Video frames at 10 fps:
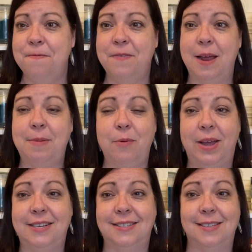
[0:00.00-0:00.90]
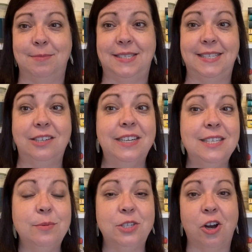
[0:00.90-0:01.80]
find my way to some
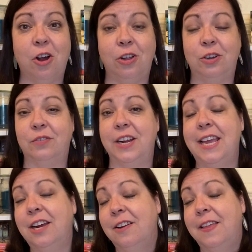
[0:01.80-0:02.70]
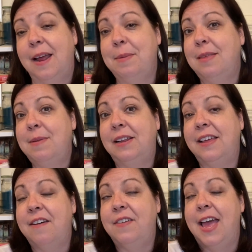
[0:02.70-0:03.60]
series, which are all over here that I'm in the
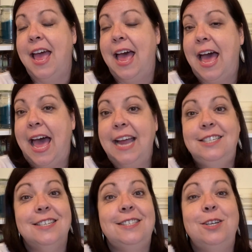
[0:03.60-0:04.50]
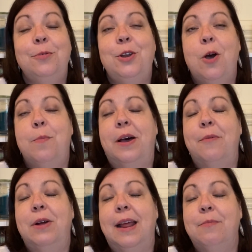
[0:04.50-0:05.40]
middle of. I just don't know.
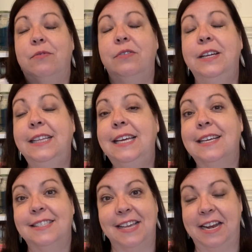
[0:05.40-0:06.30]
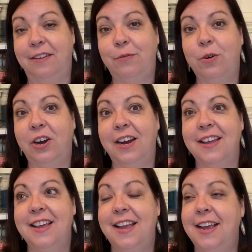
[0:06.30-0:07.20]
But what I'm really excited
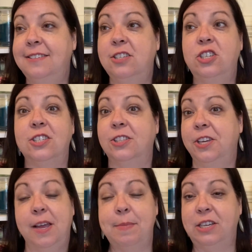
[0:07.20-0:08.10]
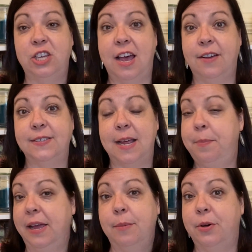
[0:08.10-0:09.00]
for is to just look at my shelves
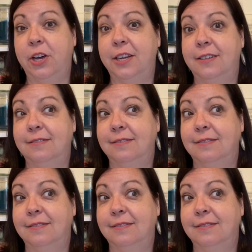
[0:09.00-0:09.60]
and pick a book